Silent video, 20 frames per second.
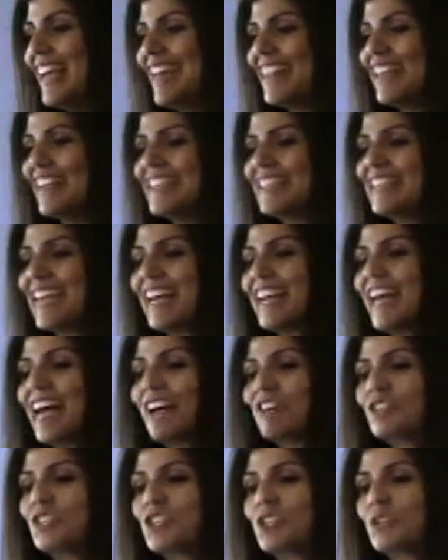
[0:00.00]
They set
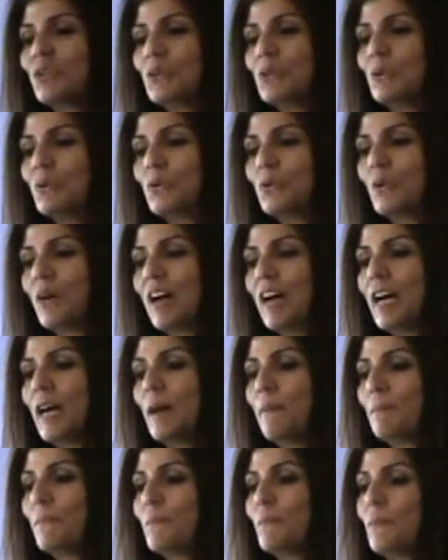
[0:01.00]
out to
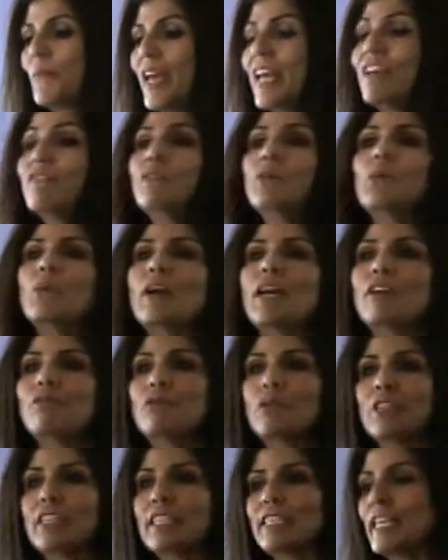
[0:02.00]
pave the way
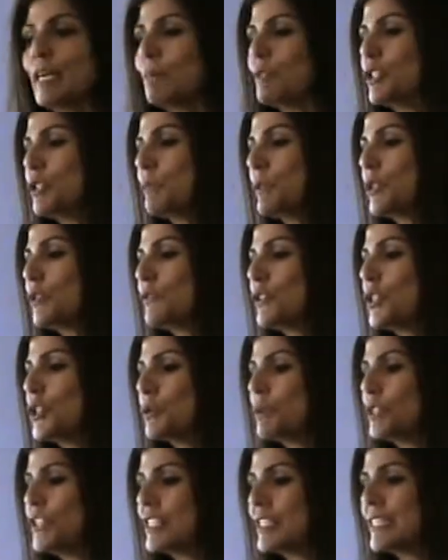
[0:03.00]
for the establishment of a
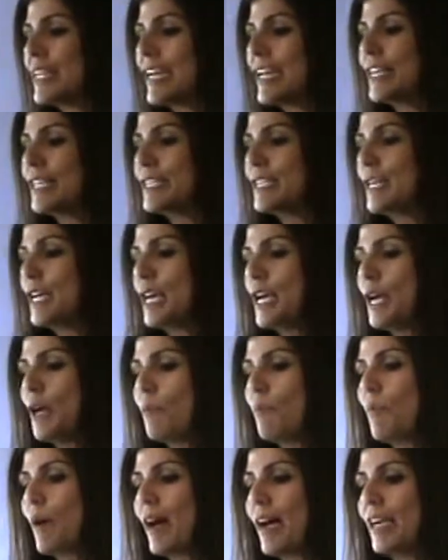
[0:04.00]
Jewish state
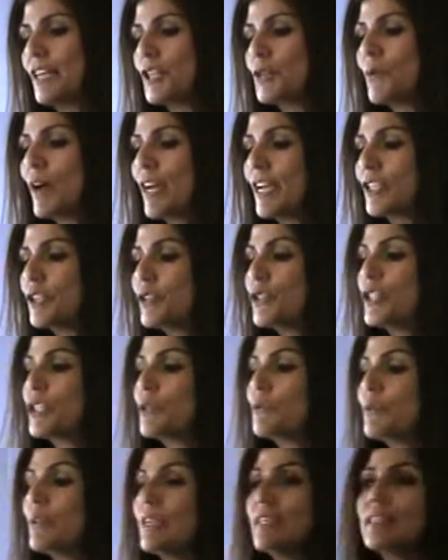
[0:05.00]
by trying to
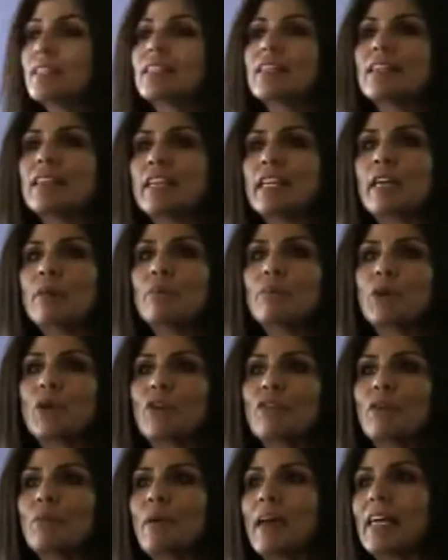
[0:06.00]
decrease the number
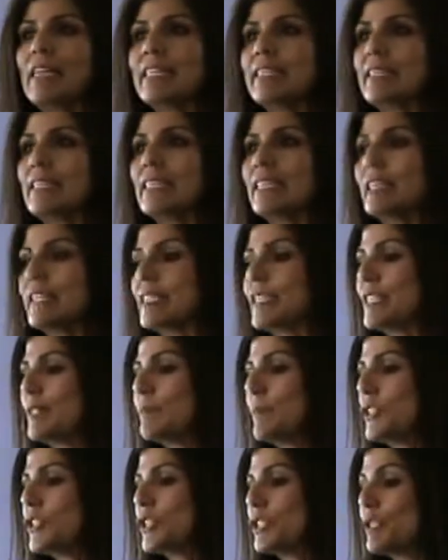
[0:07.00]
of the Palestinians as
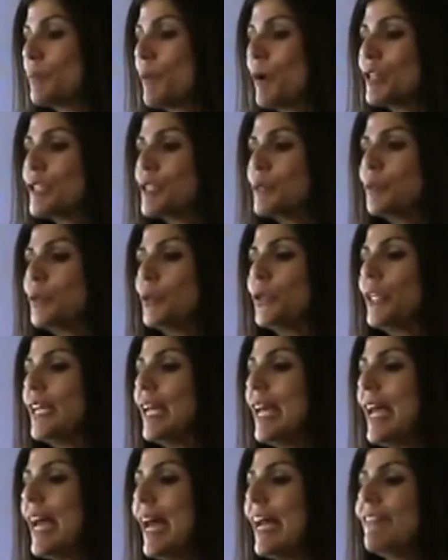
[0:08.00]
much as possible.
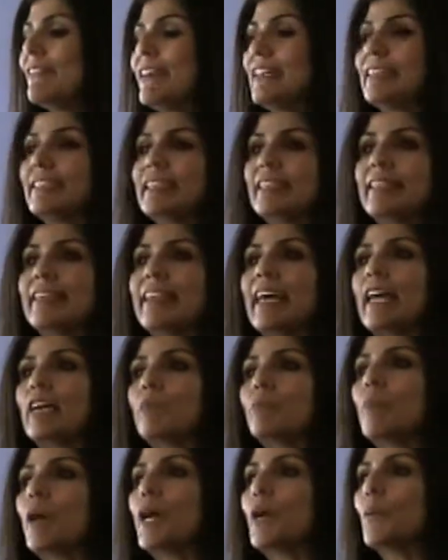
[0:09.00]
And they did
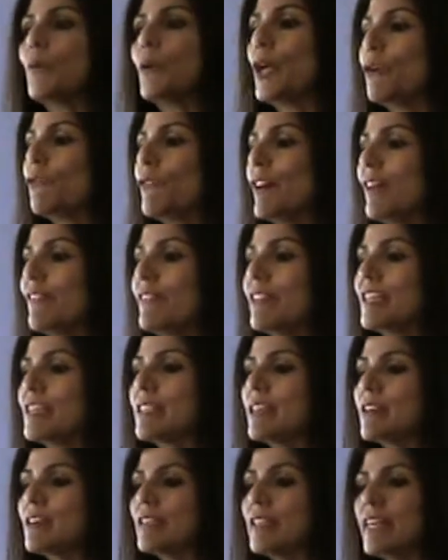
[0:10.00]
that by of ethnic
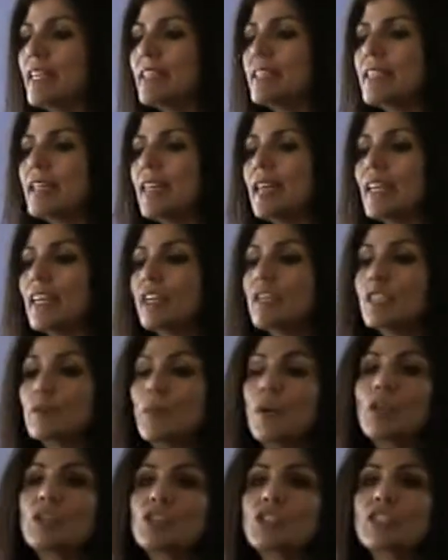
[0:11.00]
cleansing,
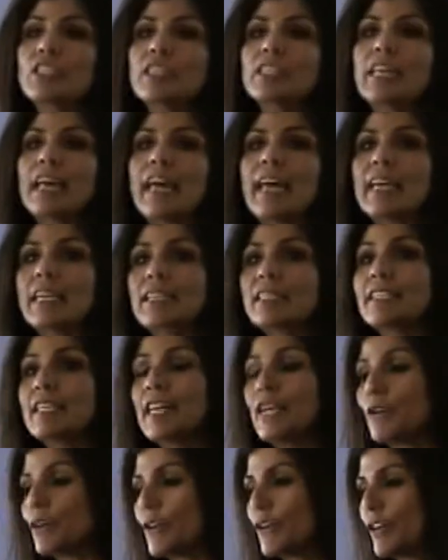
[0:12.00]
expulsion, and
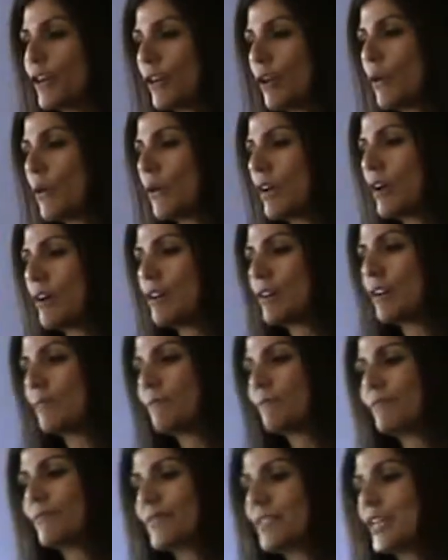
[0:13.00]
terror
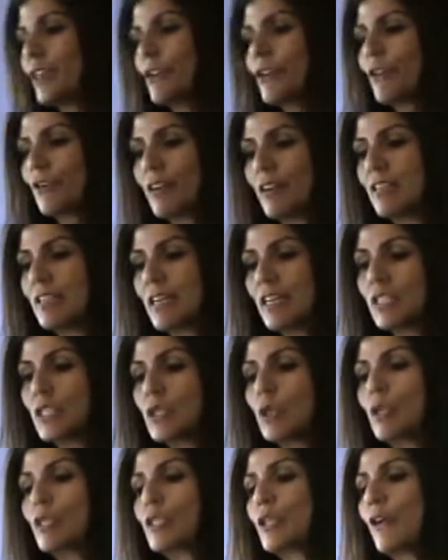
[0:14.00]

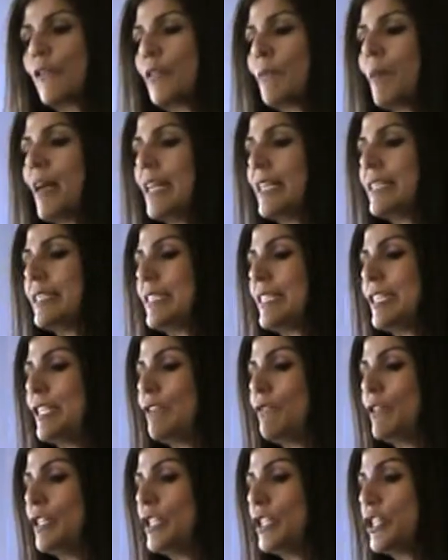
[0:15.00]
assaults on the
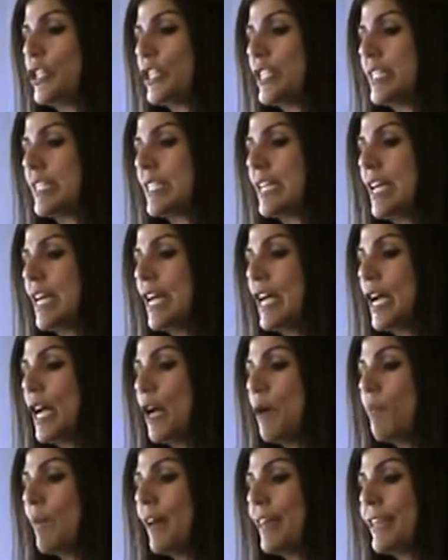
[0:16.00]
Palestinian villages.
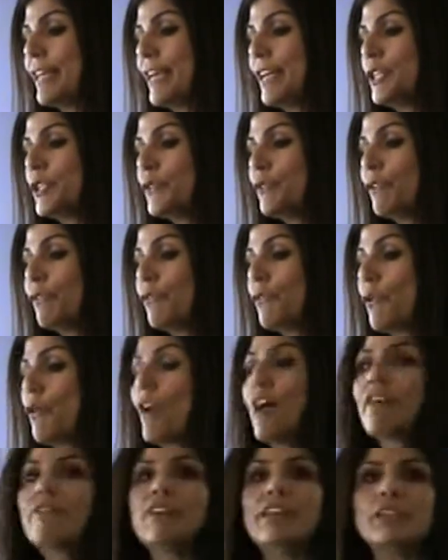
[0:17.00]
By the end of it,
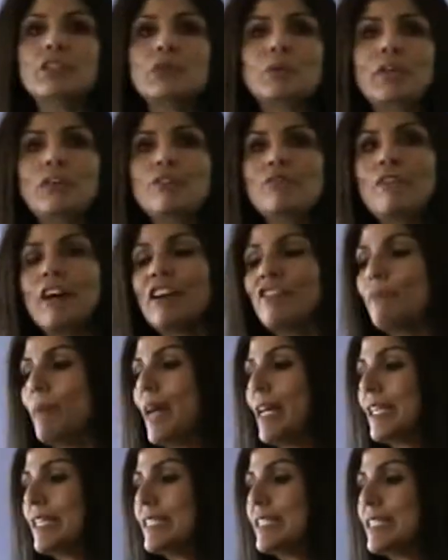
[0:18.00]
425
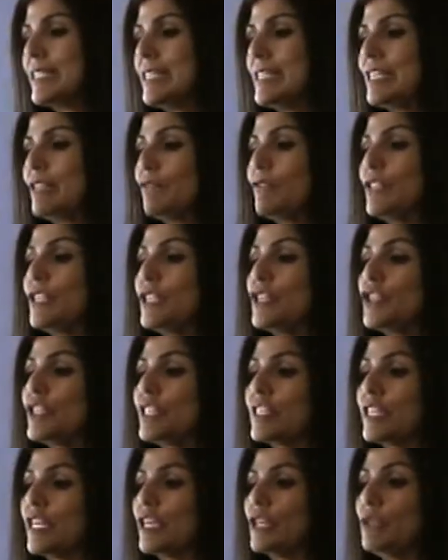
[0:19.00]
Palestinian
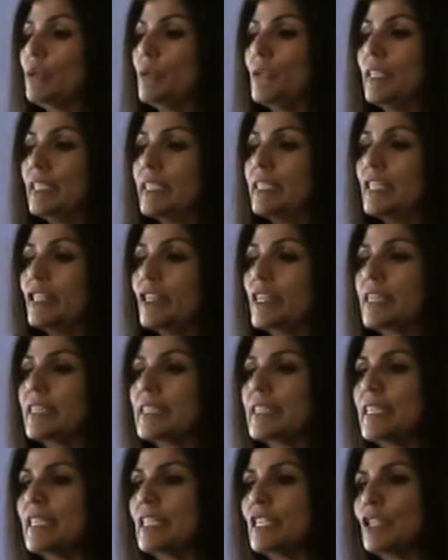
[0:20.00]
villages, including Deir
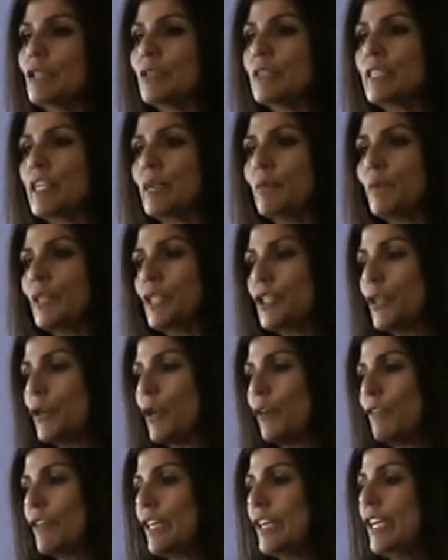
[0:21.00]
Yassin, and you see a picture
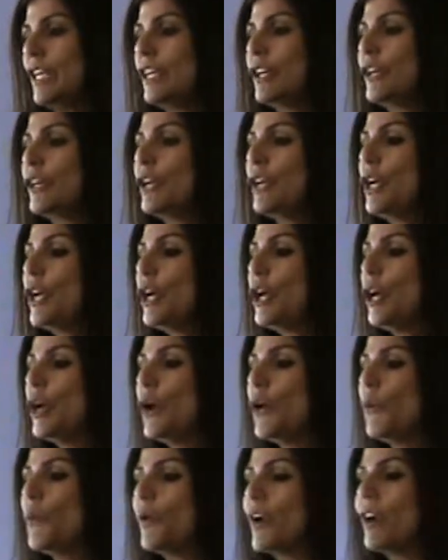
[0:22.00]
of it here,
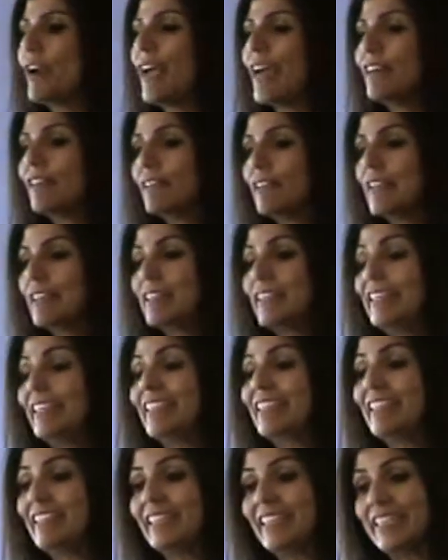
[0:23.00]
were ethnically
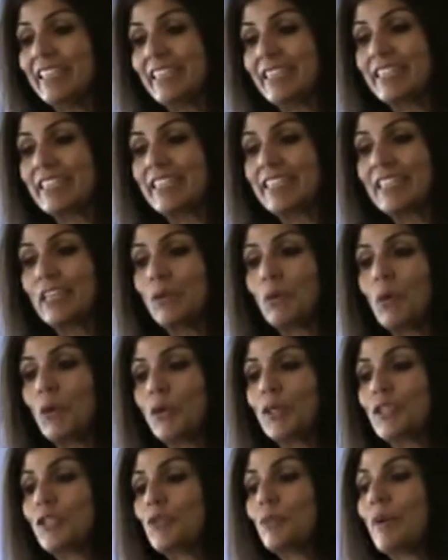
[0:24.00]
cleansed in
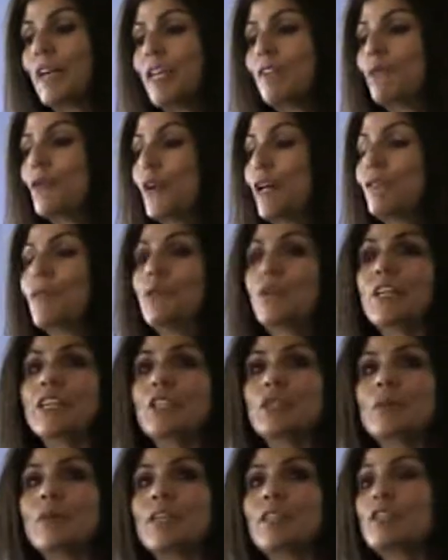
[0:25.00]
order to pave way for
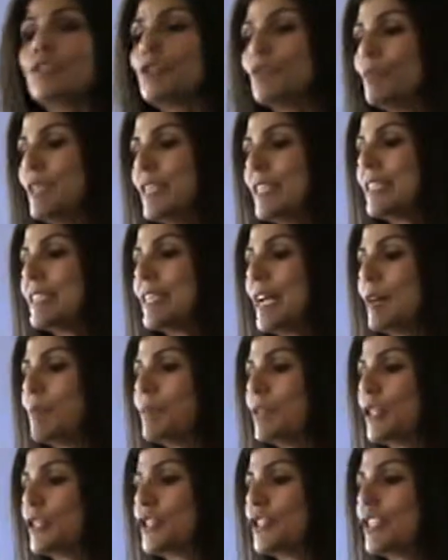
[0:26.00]
Israel to be
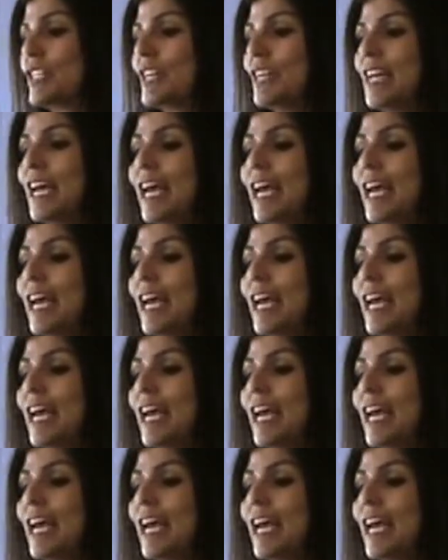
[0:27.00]
established.